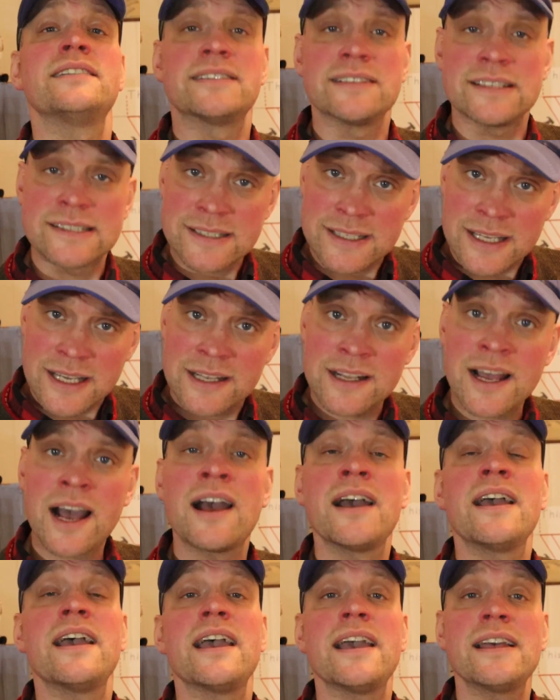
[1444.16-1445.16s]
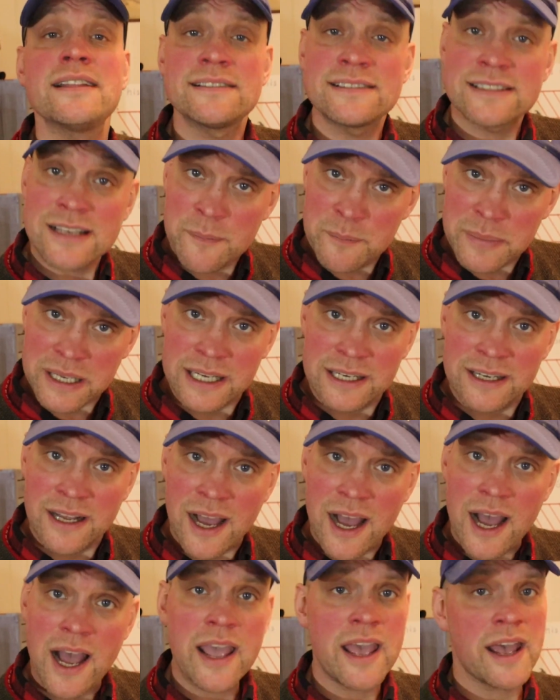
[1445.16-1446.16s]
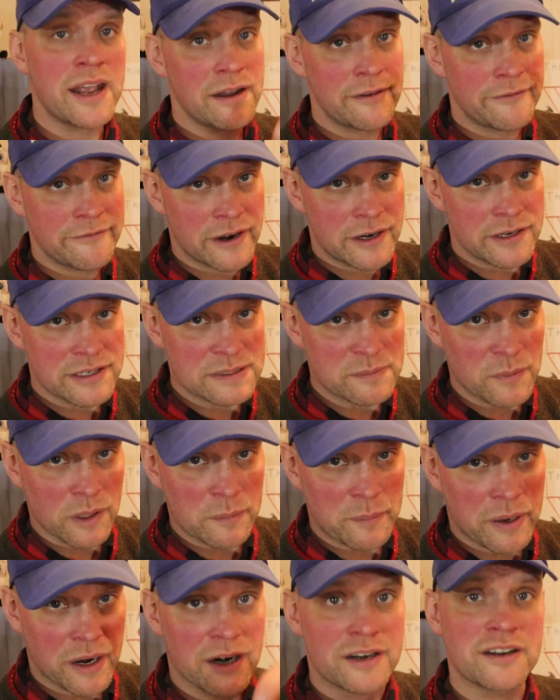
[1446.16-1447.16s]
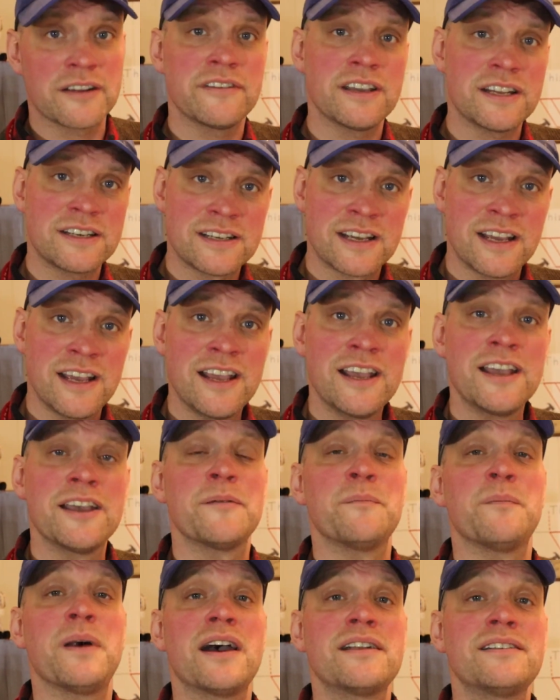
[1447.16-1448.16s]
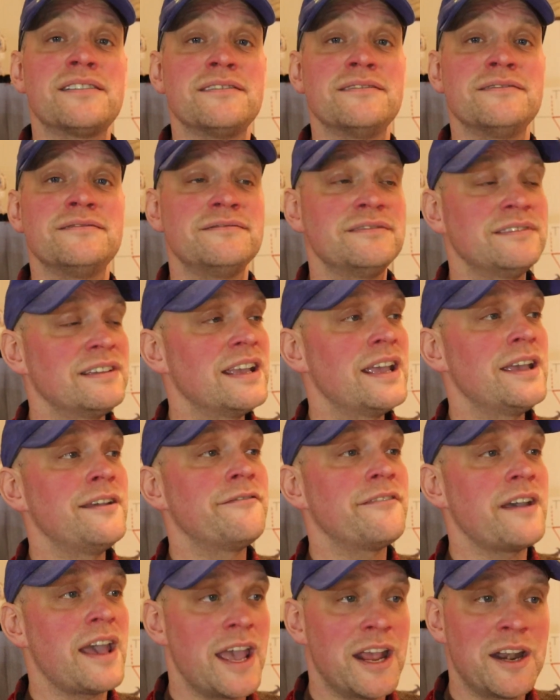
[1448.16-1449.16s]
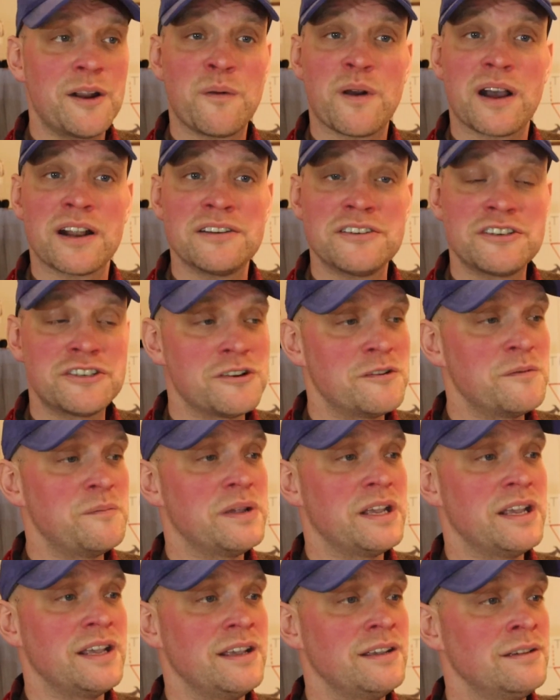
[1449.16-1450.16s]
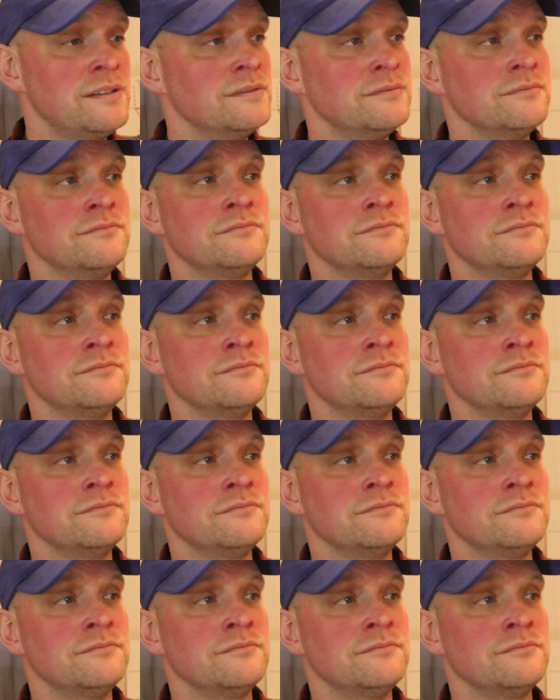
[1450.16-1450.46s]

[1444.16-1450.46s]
Christina and Sabina. I had a very small part of it, but if anyone should be